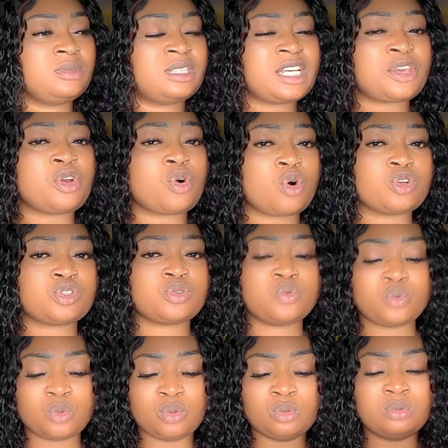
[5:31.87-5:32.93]
Take your
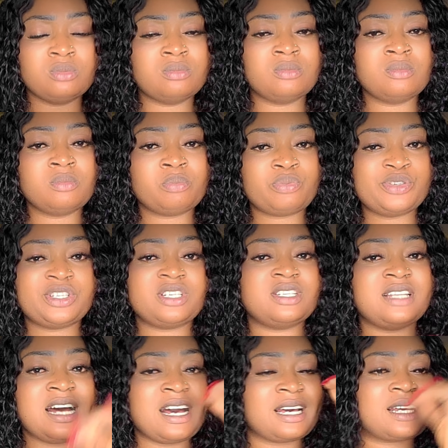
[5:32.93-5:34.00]
cotton wool, put
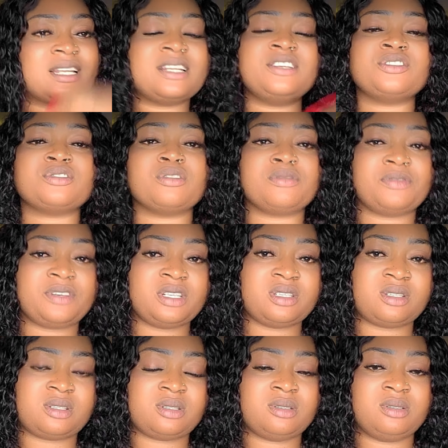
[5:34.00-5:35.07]
it and cleanse your
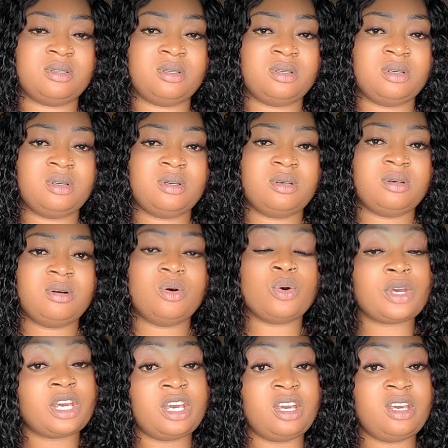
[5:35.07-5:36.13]
face.
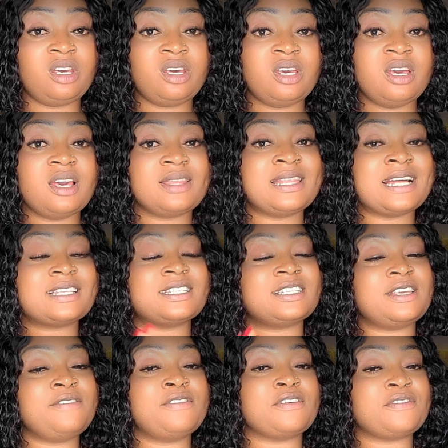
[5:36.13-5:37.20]
Okay, that
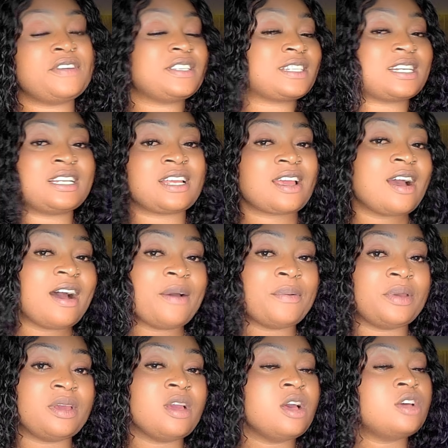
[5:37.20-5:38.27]
is if your face can
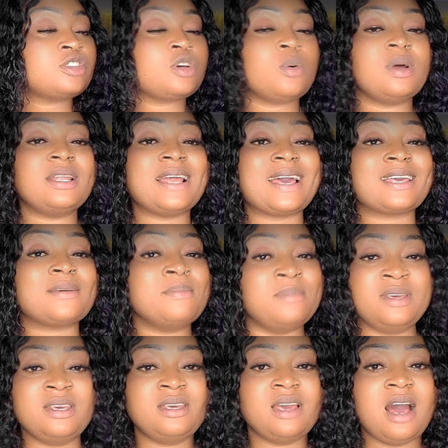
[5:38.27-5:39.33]
carry. Someone like
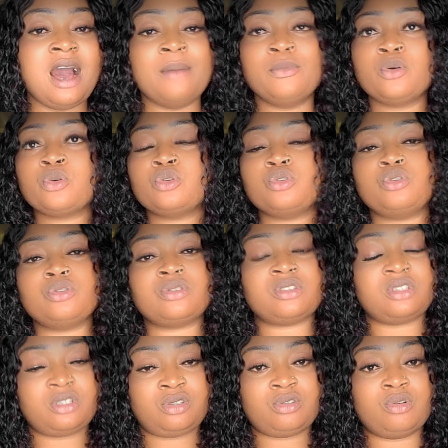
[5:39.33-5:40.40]
me, I'm not going to use
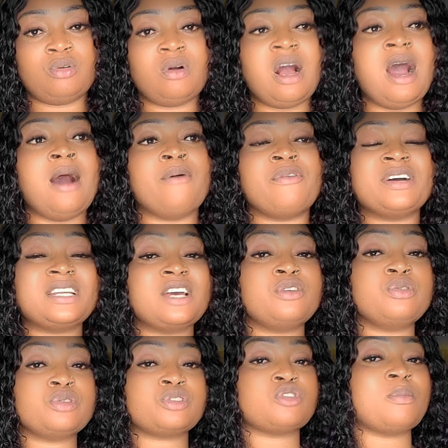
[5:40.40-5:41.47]
Dettol. I'd rather
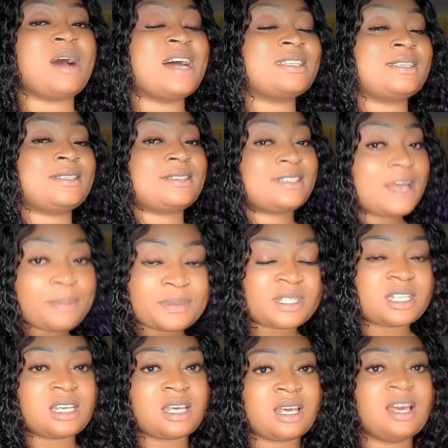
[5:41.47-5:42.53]
use some
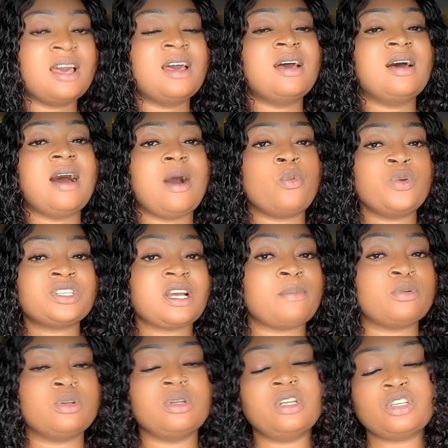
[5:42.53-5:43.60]
antiseptic, which I'm
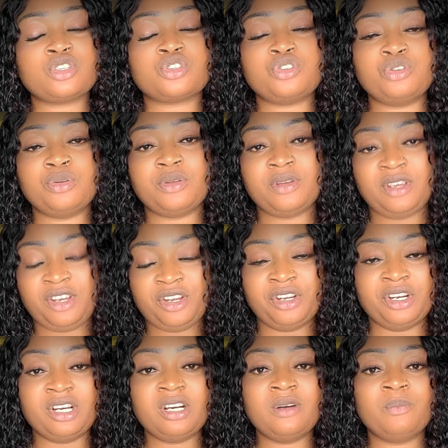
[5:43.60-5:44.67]
going to list to you
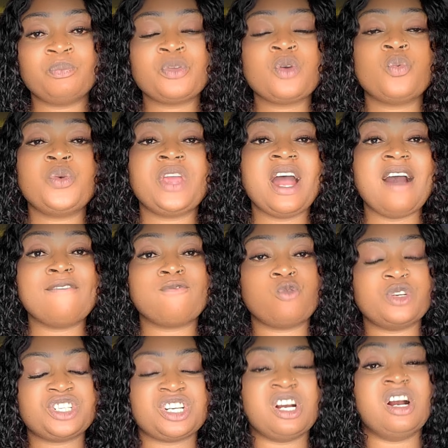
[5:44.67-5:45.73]
here. We have
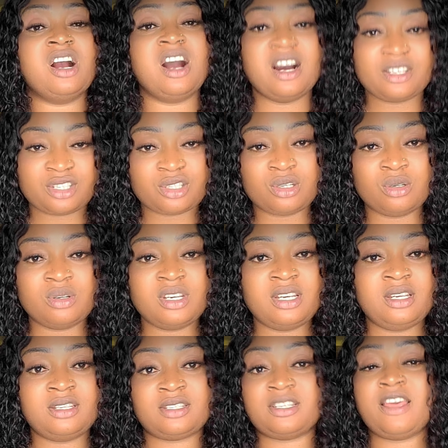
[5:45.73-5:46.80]
Witch Hazel,
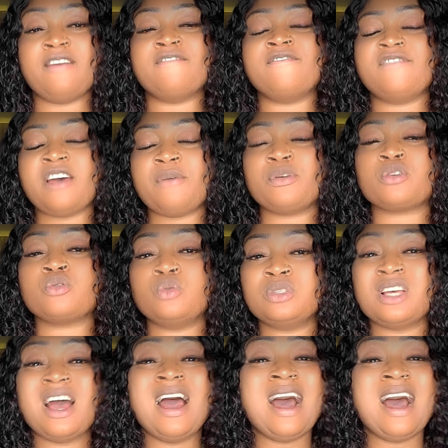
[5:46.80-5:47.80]
is a very good